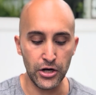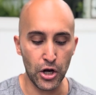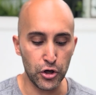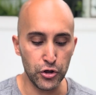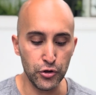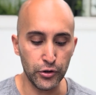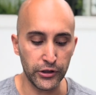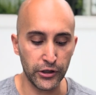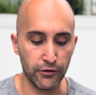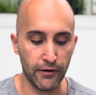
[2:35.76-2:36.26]

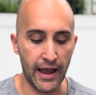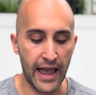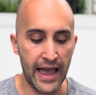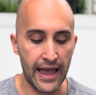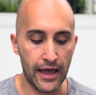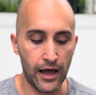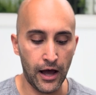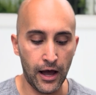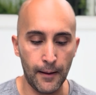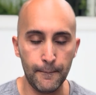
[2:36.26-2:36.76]
nuclear
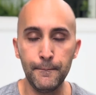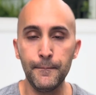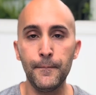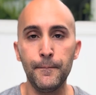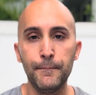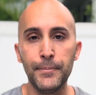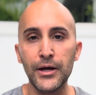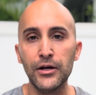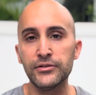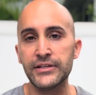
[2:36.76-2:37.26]

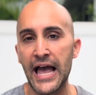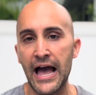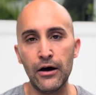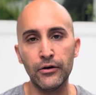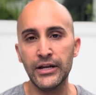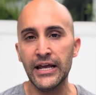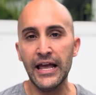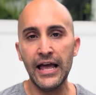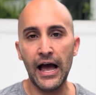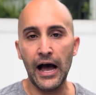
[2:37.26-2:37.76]
build out.